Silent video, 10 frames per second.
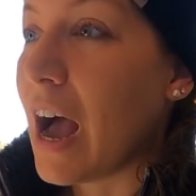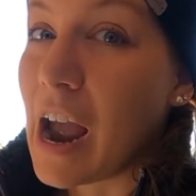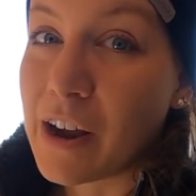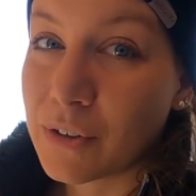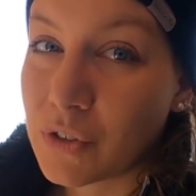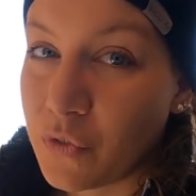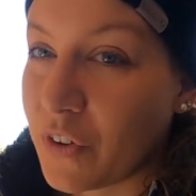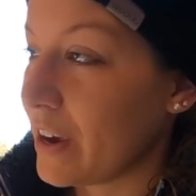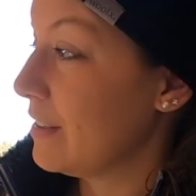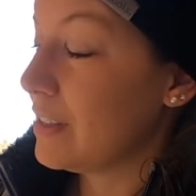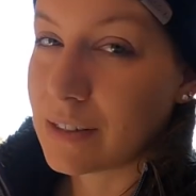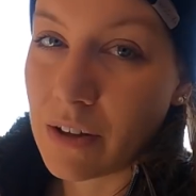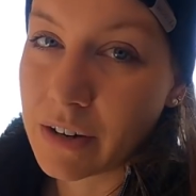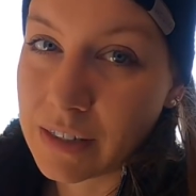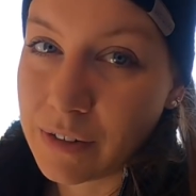I also find these
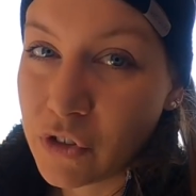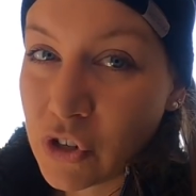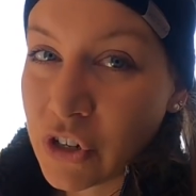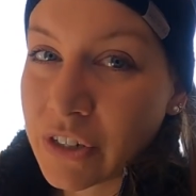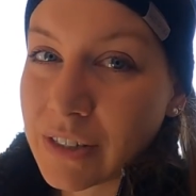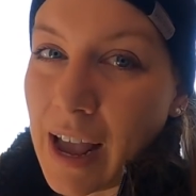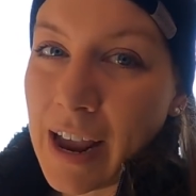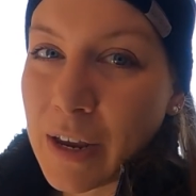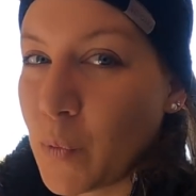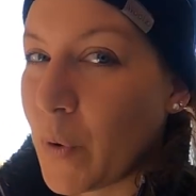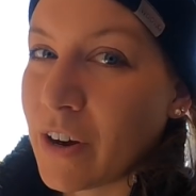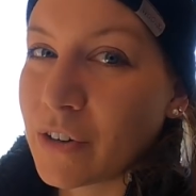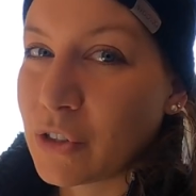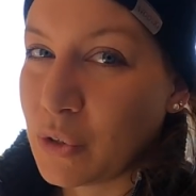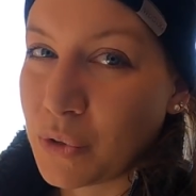long sleeve shirts I can
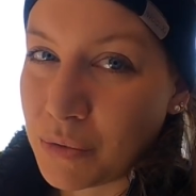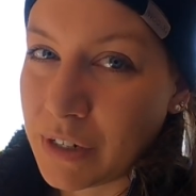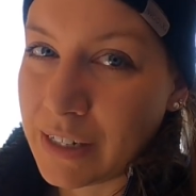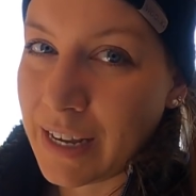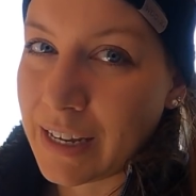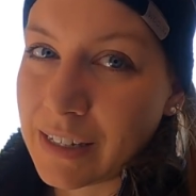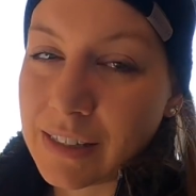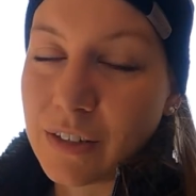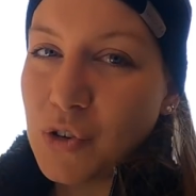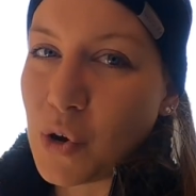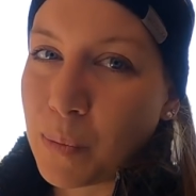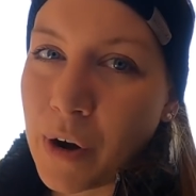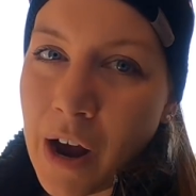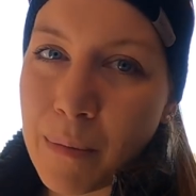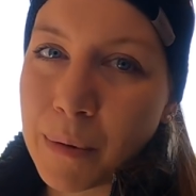wear 2-3 days, no
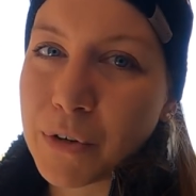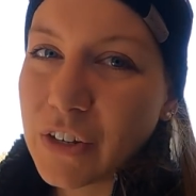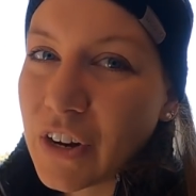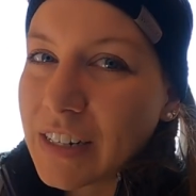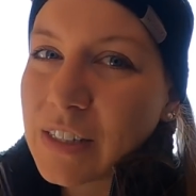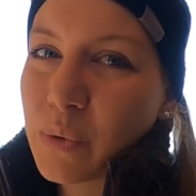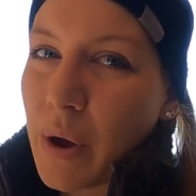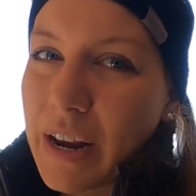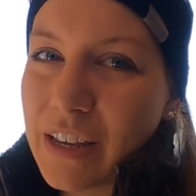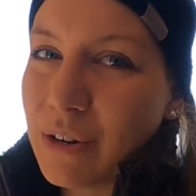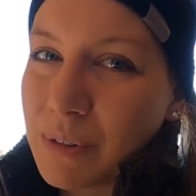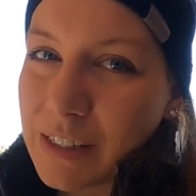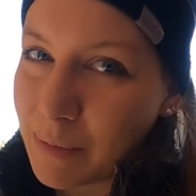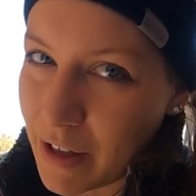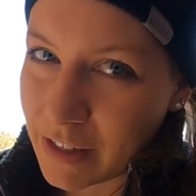problem. You're not sweating, you don't
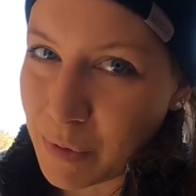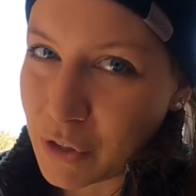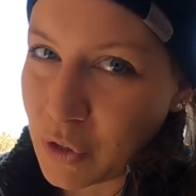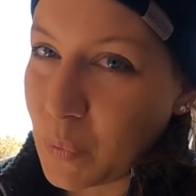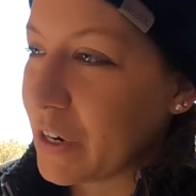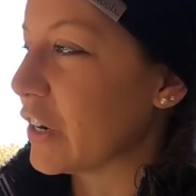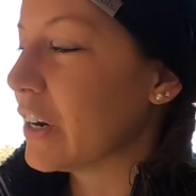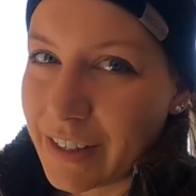smell as much in the winter.